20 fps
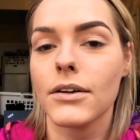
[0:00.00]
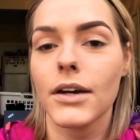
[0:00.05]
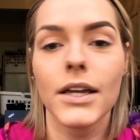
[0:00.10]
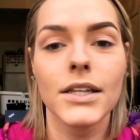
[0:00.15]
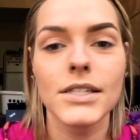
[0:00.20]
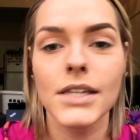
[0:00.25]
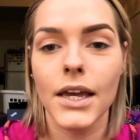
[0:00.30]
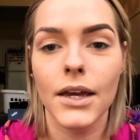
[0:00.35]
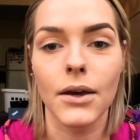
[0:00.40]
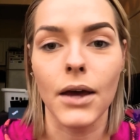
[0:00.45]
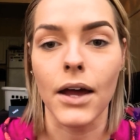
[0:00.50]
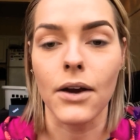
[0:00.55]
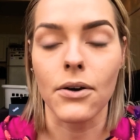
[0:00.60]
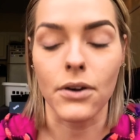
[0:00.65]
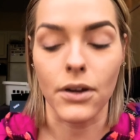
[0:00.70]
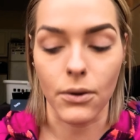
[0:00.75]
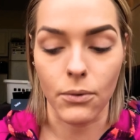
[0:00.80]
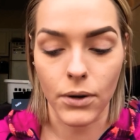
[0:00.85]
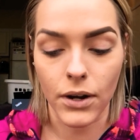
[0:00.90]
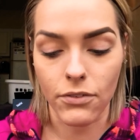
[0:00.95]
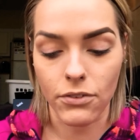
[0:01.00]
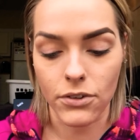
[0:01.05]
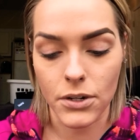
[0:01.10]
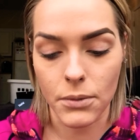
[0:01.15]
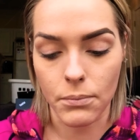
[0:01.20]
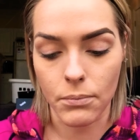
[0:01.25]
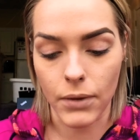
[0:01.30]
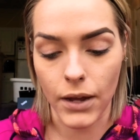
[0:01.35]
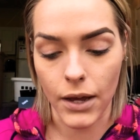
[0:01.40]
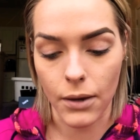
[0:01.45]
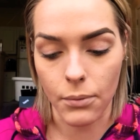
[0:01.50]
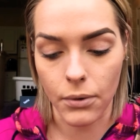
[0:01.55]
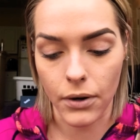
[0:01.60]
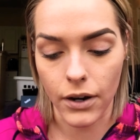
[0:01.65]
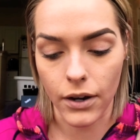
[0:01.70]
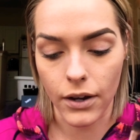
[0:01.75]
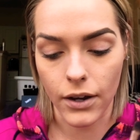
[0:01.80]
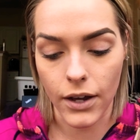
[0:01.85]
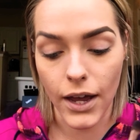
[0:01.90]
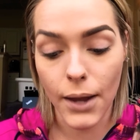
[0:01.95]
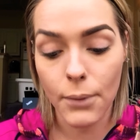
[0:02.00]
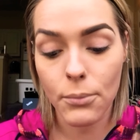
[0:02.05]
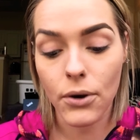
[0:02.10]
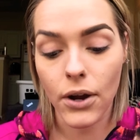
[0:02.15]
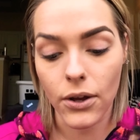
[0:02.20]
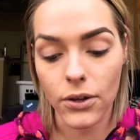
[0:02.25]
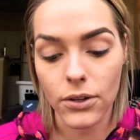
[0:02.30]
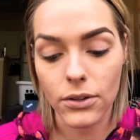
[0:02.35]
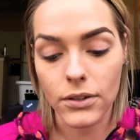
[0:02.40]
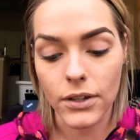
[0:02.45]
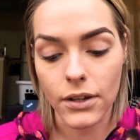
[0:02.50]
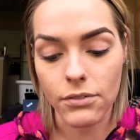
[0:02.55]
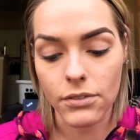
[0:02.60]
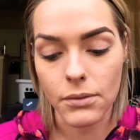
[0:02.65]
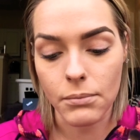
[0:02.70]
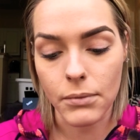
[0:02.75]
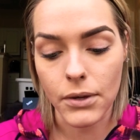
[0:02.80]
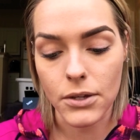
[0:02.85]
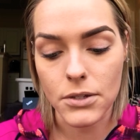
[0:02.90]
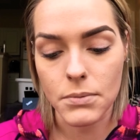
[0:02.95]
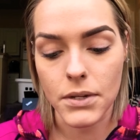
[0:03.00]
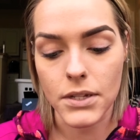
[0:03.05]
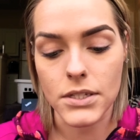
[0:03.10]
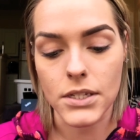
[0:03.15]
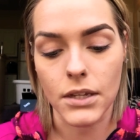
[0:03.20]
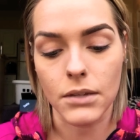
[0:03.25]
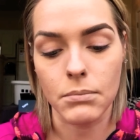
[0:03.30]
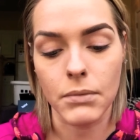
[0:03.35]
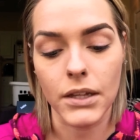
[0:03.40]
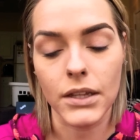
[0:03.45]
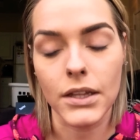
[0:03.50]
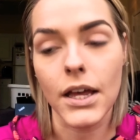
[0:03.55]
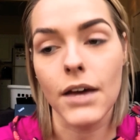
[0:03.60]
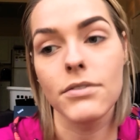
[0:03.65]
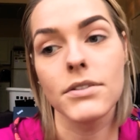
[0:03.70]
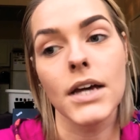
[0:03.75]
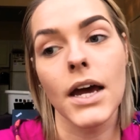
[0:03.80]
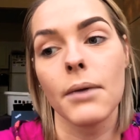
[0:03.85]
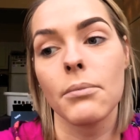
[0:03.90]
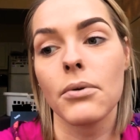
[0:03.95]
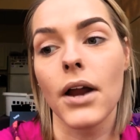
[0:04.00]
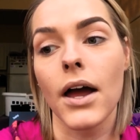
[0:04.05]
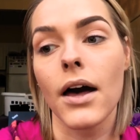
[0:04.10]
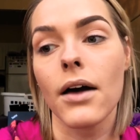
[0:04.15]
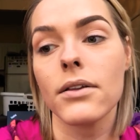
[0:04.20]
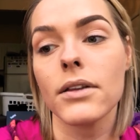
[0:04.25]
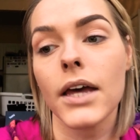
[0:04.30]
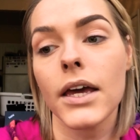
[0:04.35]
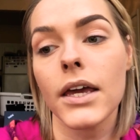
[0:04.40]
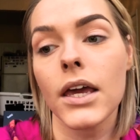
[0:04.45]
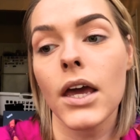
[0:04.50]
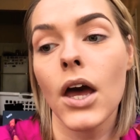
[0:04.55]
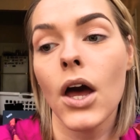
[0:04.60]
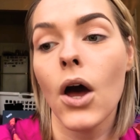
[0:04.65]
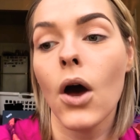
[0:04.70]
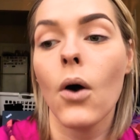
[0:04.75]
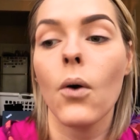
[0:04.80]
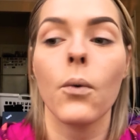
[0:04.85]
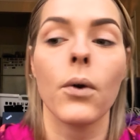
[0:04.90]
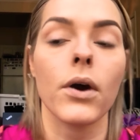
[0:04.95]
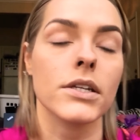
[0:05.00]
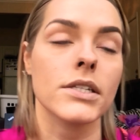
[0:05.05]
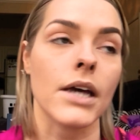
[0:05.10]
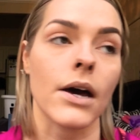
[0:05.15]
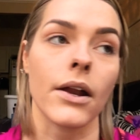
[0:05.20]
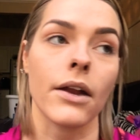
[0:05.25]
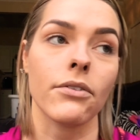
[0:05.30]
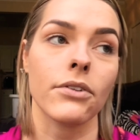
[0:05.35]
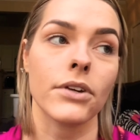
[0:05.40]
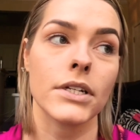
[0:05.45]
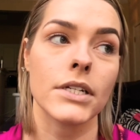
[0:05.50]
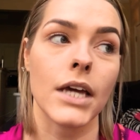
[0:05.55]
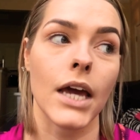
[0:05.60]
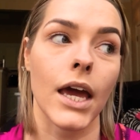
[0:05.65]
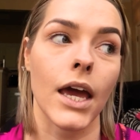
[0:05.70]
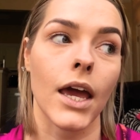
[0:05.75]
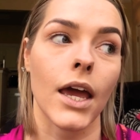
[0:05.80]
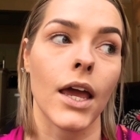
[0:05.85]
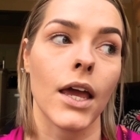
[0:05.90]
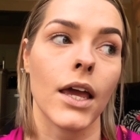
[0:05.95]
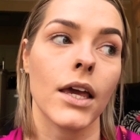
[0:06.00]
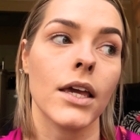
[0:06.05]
it's like, I don't know, whatever eyebrow you love the most, but it's like my left eyebrow like works out every day,